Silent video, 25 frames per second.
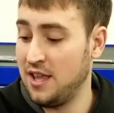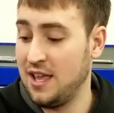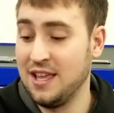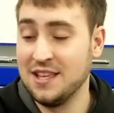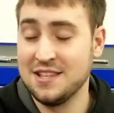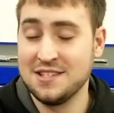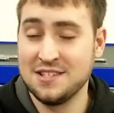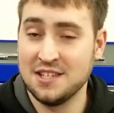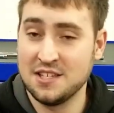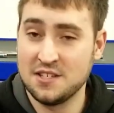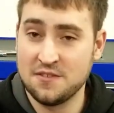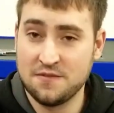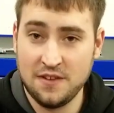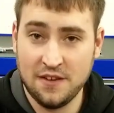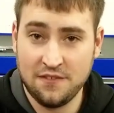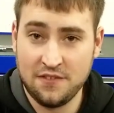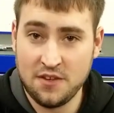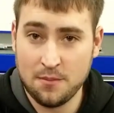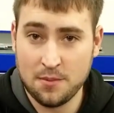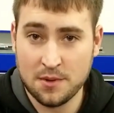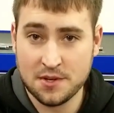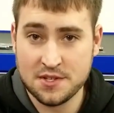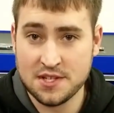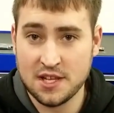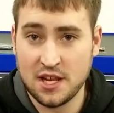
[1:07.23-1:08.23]
is this
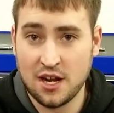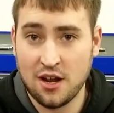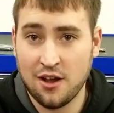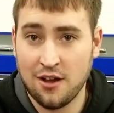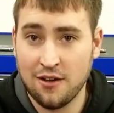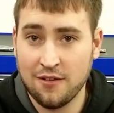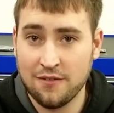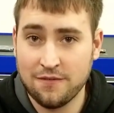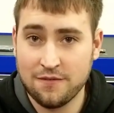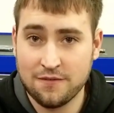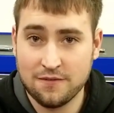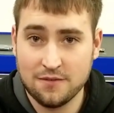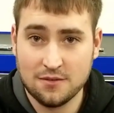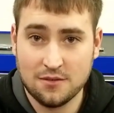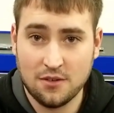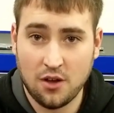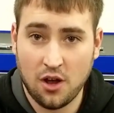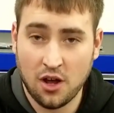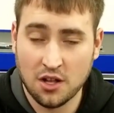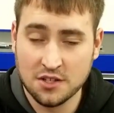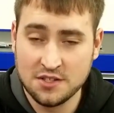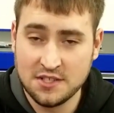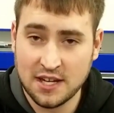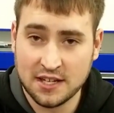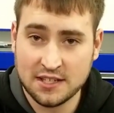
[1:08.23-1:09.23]
50% off
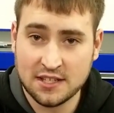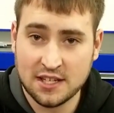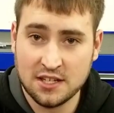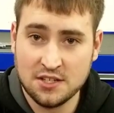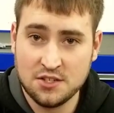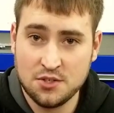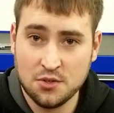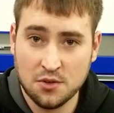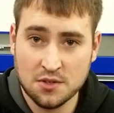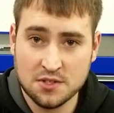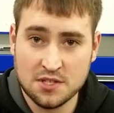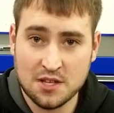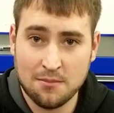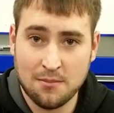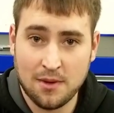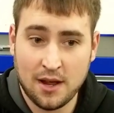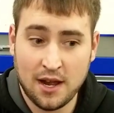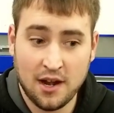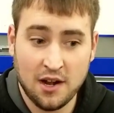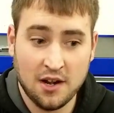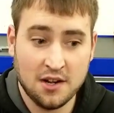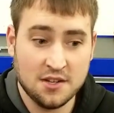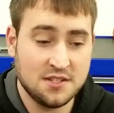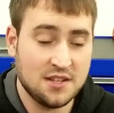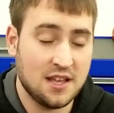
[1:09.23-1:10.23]
all Tekton tools at
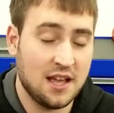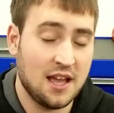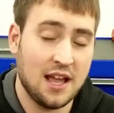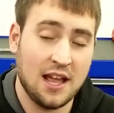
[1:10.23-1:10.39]
Myers.